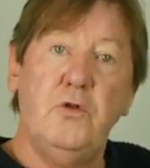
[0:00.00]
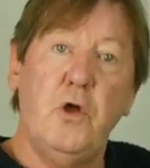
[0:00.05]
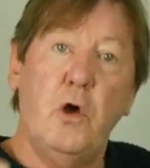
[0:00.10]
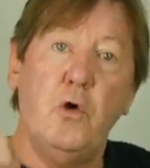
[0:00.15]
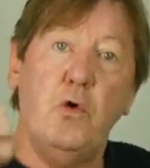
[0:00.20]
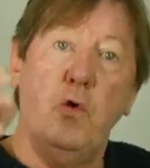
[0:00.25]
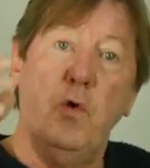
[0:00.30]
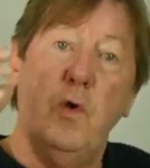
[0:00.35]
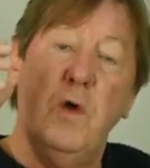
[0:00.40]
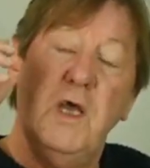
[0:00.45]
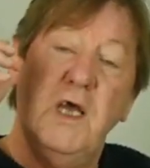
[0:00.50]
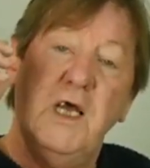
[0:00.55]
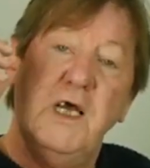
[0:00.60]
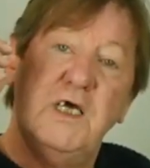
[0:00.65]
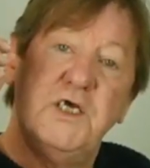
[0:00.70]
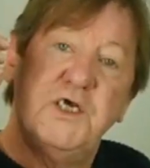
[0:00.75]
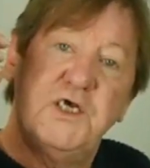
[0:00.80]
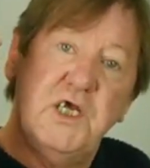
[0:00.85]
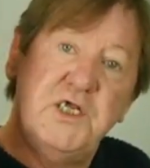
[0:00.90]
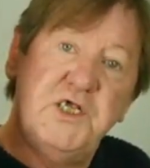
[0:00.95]
Now,
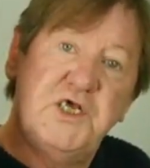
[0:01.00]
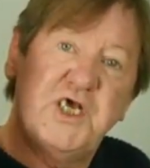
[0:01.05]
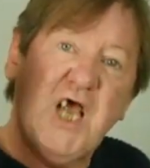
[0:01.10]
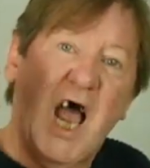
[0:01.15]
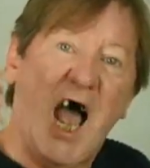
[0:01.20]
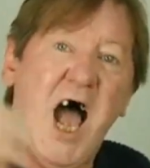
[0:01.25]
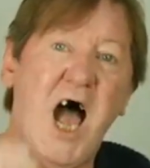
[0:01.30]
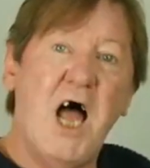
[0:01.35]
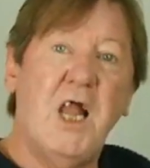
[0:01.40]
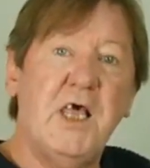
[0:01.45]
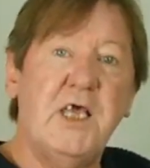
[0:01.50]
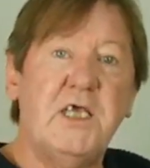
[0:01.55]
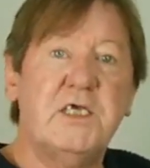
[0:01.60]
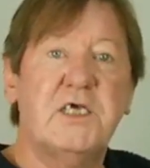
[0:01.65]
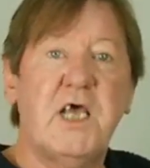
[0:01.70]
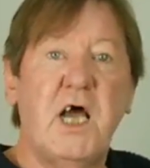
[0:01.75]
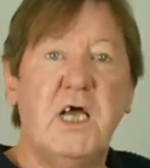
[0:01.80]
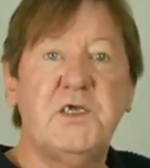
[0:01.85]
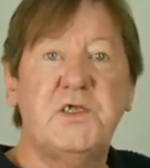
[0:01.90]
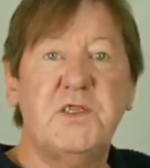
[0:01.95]
since
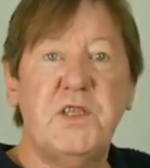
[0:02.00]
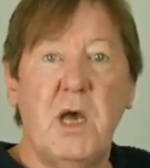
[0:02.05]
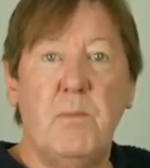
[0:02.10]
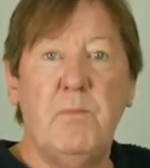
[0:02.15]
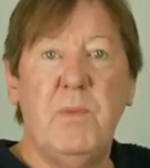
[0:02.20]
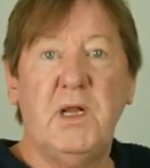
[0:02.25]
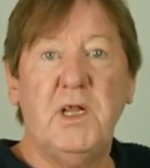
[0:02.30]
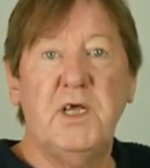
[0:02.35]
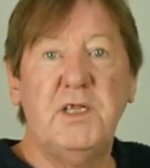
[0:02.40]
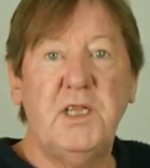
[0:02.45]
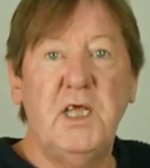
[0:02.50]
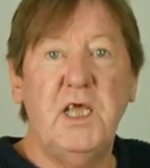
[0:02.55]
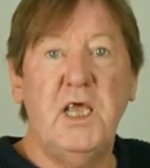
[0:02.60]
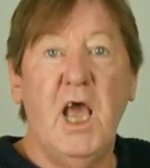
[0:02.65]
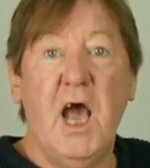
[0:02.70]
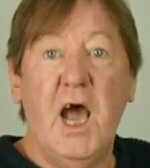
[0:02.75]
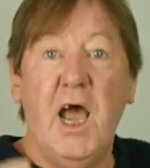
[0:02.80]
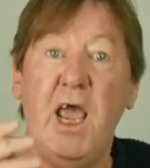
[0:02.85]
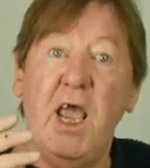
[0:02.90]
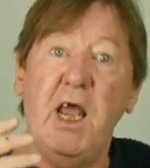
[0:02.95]
Alex has the
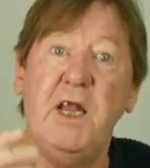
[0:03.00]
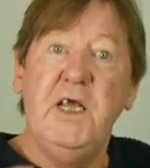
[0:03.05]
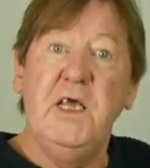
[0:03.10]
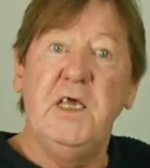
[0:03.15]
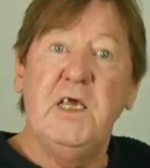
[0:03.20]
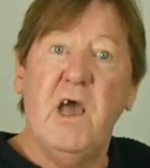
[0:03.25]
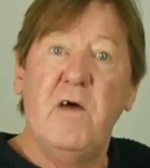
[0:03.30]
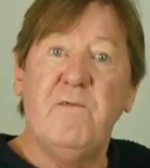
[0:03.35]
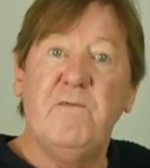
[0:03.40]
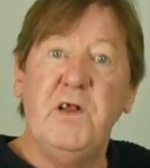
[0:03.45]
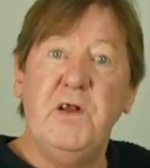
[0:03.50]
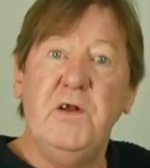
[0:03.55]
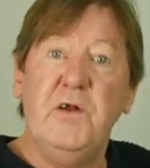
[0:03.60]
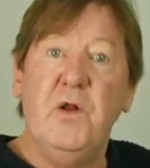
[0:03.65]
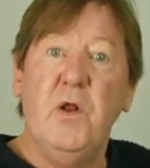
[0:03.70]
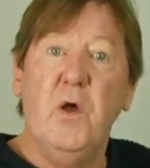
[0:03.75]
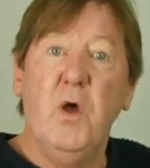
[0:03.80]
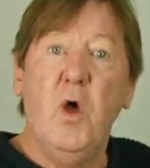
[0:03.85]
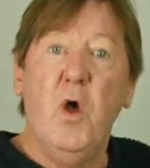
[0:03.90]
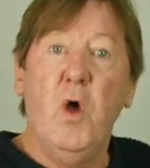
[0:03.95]
ability at any
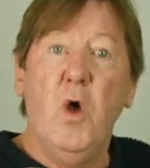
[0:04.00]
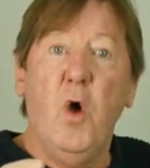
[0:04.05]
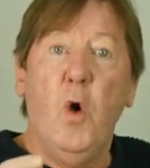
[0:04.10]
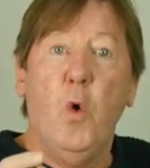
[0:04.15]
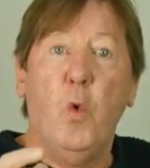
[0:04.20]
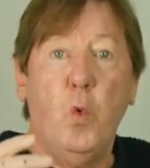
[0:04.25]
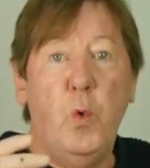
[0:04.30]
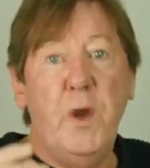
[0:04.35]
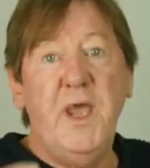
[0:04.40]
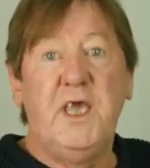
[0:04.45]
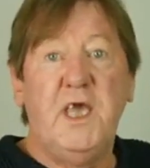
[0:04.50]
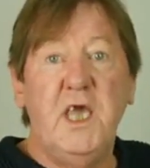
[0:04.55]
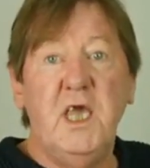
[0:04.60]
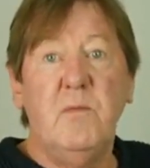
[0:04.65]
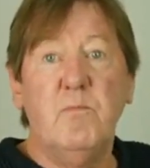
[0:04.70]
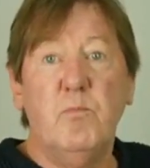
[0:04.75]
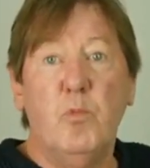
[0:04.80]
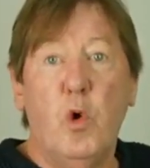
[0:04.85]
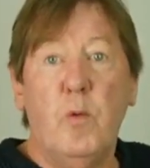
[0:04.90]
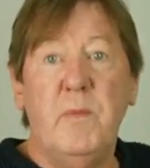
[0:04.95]
given
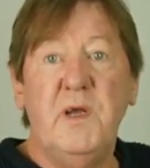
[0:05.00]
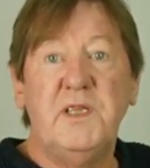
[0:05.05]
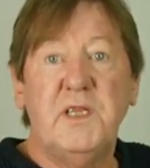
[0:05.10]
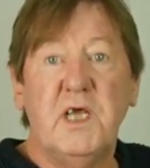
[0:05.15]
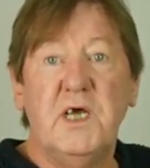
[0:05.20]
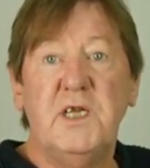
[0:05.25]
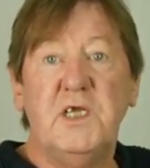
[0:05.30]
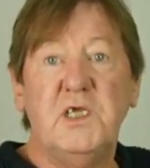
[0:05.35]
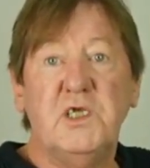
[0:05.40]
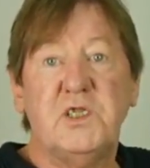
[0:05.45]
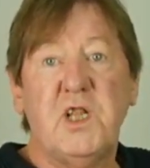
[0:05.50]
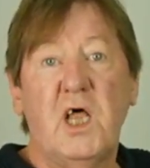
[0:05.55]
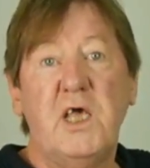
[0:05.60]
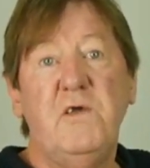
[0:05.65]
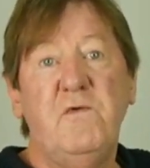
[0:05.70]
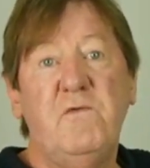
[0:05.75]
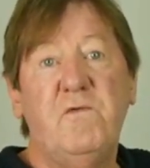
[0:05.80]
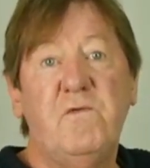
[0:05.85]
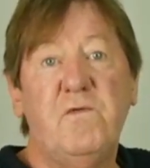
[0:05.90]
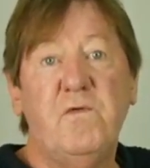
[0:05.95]
waking moment in his
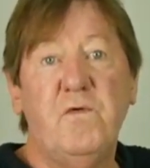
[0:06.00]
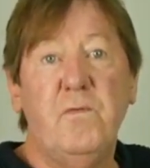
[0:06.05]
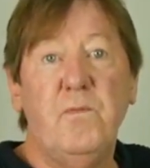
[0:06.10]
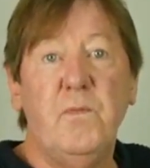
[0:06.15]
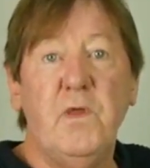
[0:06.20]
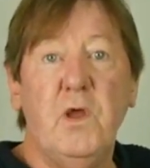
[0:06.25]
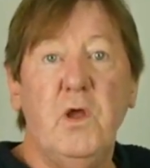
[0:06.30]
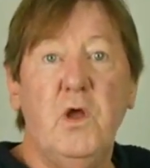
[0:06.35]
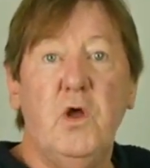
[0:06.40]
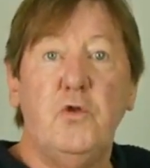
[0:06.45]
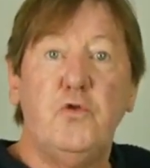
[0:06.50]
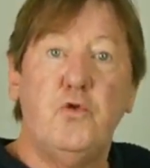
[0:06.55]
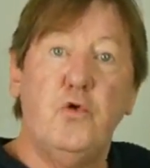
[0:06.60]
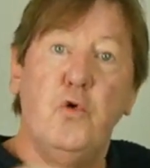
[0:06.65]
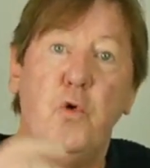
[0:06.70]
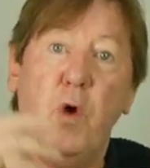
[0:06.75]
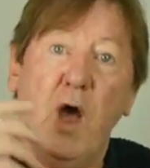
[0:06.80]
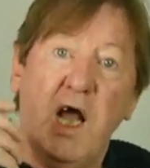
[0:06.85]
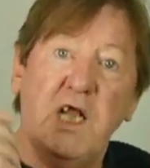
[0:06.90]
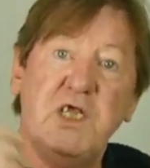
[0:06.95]
life
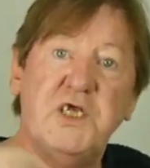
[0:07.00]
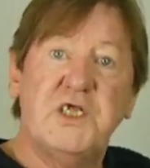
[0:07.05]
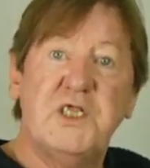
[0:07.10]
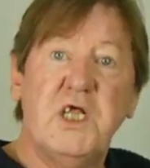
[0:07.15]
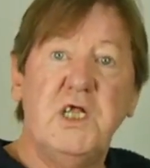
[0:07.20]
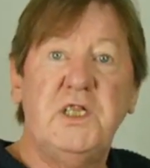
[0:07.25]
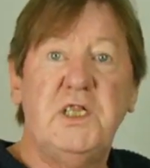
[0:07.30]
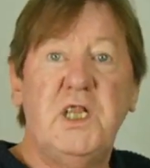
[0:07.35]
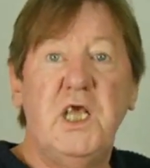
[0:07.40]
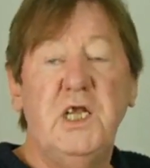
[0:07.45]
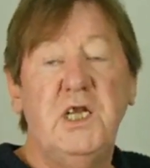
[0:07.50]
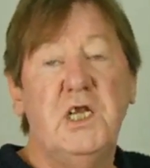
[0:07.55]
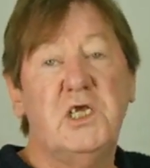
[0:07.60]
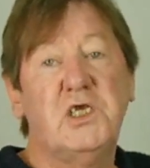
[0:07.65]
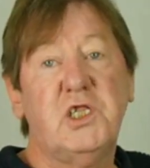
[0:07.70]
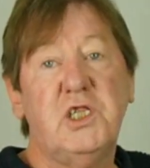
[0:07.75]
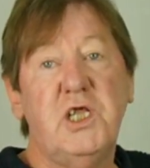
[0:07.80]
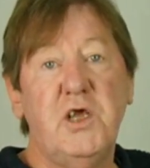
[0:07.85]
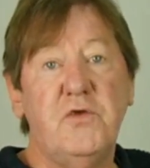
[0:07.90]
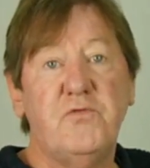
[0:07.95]
to
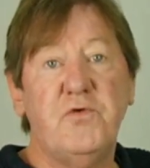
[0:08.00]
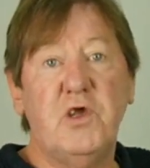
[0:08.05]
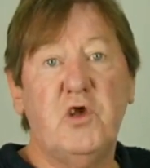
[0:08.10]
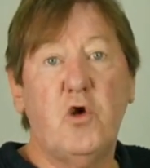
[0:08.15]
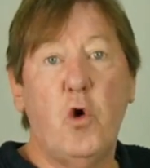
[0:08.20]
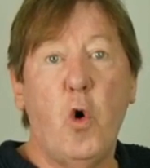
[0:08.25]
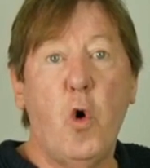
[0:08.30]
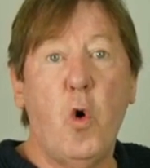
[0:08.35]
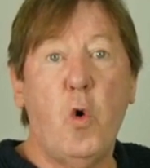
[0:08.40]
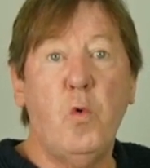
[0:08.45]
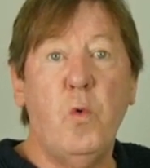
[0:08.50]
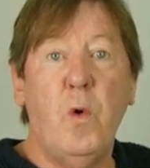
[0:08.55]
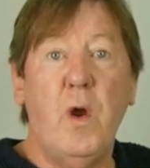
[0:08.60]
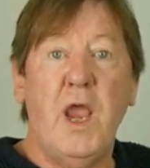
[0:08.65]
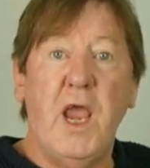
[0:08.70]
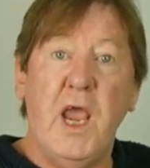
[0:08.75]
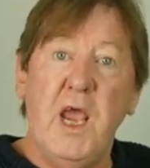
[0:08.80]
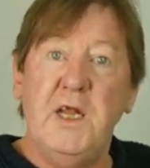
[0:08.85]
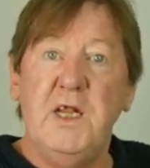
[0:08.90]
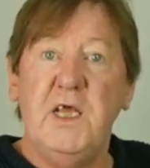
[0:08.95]
instantaneously recall
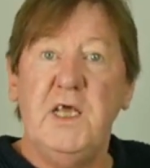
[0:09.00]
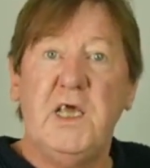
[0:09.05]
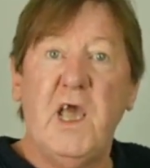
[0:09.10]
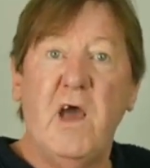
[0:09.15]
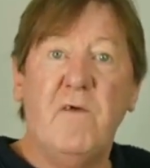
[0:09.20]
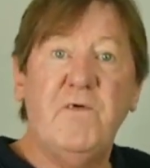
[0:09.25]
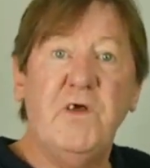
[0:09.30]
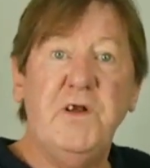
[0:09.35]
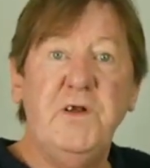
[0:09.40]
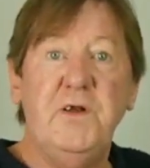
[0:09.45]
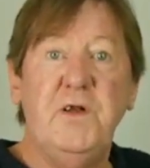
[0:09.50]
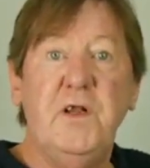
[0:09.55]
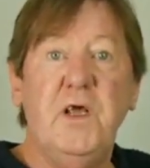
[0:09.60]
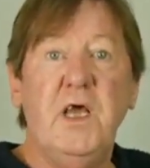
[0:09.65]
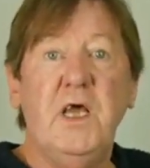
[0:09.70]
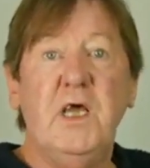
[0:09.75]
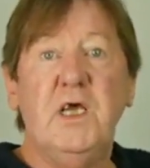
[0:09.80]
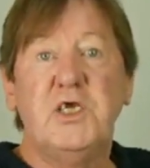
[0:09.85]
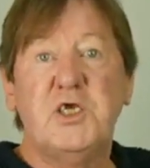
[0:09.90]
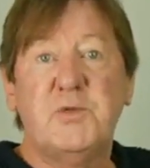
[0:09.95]
any given
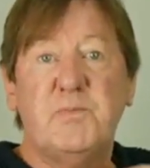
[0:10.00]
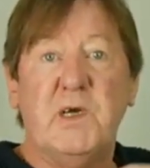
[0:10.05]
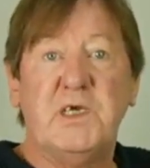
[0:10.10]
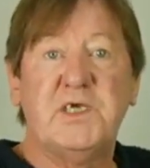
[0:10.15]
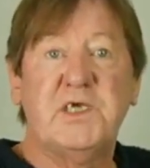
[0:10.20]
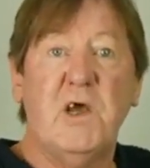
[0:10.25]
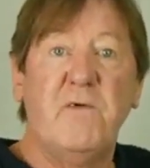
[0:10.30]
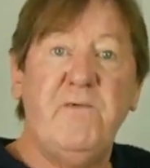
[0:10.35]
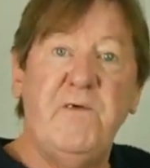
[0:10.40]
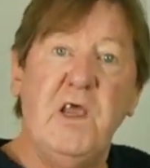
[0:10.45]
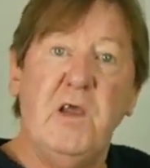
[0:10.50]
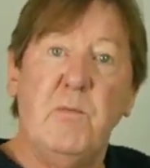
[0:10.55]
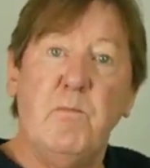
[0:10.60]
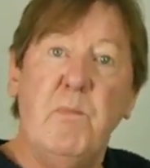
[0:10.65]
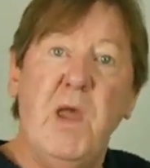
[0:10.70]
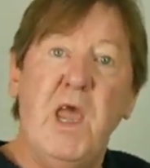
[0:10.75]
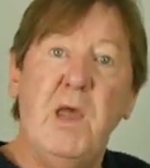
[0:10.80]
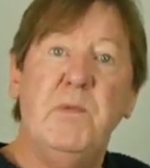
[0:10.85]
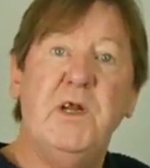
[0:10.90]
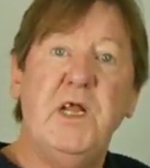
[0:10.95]
specific
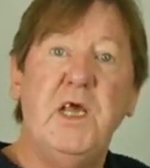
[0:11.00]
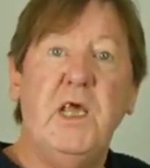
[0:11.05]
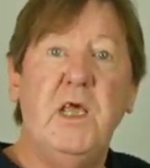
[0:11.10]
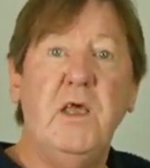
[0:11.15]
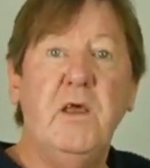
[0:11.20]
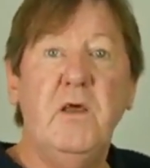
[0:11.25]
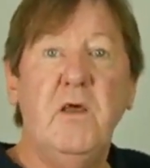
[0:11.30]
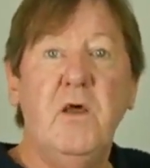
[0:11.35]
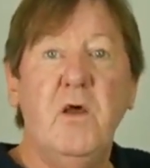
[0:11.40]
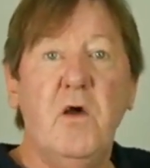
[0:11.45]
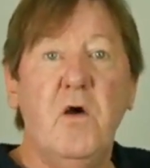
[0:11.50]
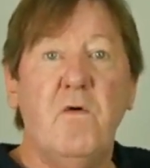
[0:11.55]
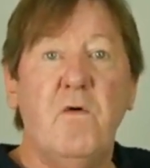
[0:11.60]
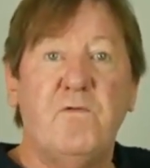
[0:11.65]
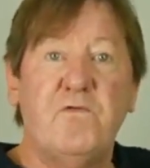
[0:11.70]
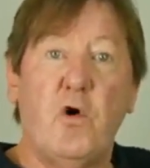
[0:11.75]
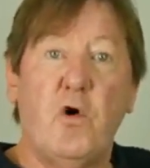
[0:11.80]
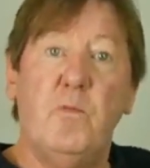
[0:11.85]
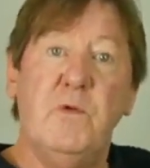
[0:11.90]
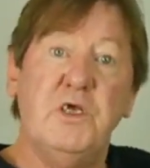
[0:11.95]
memory
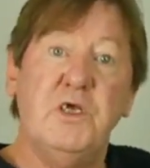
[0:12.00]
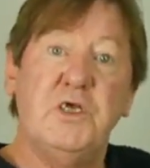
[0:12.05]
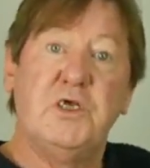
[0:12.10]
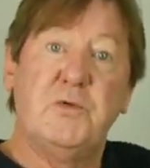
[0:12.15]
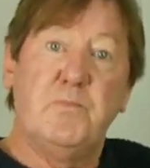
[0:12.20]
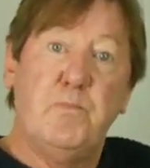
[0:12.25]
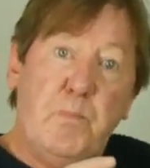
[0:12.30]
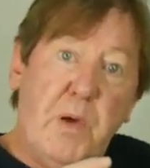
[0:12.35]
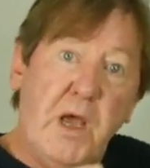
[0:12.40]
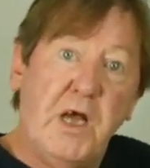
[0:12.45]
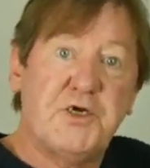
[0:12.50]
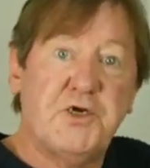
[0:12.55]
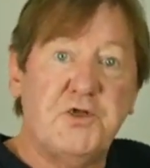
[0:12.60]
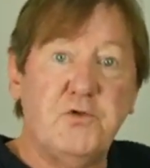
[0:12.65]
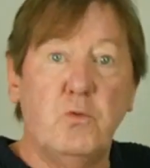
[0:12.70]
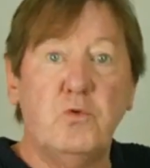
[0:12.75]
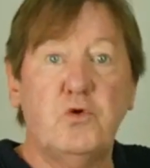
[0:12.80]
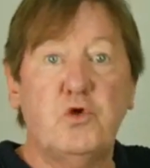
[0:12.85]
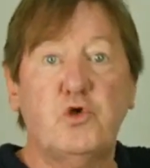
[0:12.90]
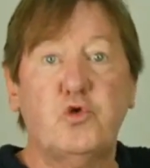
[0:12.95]
from his
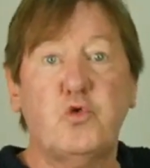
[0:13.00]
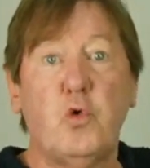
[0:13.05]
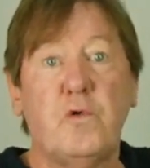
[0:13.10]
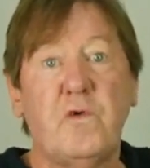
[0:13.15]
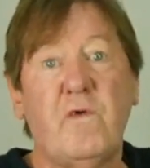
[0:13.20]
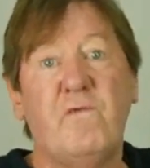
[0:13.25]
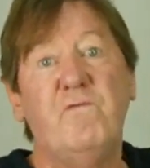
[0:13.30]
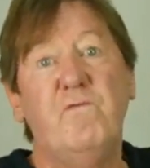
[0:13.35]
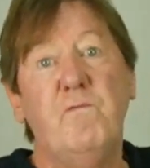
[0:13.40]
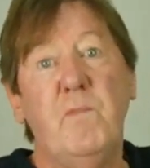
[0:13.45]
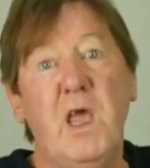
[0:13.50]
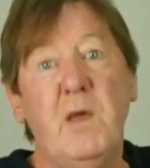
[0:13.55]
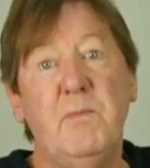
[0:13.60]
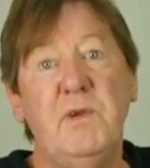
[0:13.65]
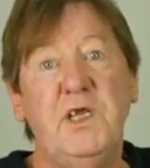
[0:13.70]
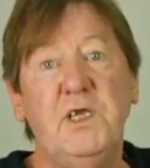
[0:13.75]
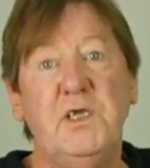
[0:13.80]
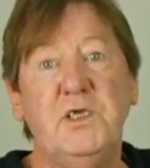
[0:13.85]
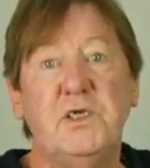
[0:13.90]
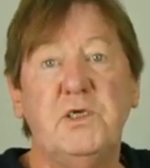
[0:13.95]
personal store of
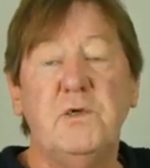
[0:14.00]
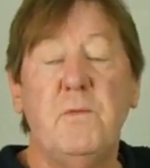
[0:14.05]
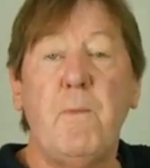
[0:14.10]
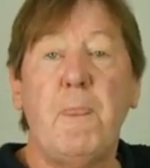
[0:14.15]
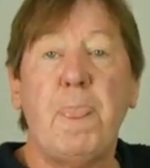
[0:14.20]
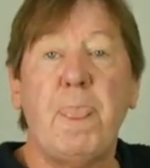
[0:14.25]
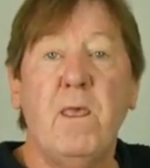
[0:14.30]
memories,